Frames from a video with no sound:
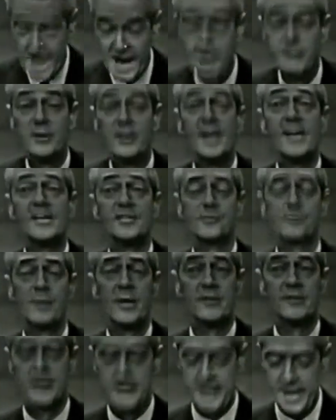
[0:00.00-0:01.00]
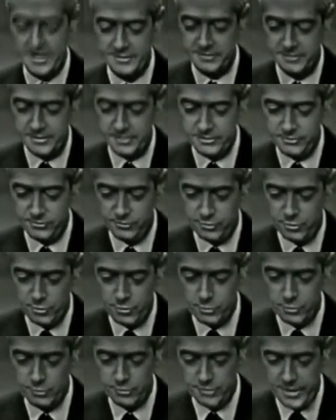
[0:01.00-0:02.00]
I've been asked by the candidates
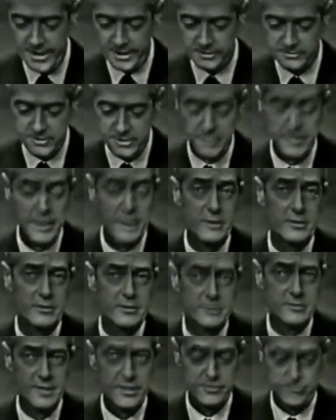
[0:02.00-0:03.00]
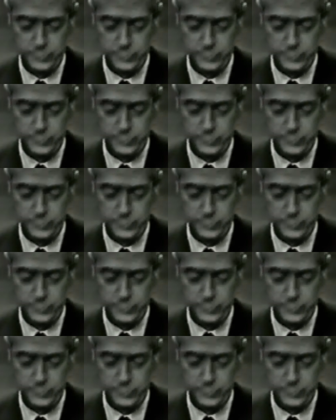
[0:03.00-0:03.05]
to thank the American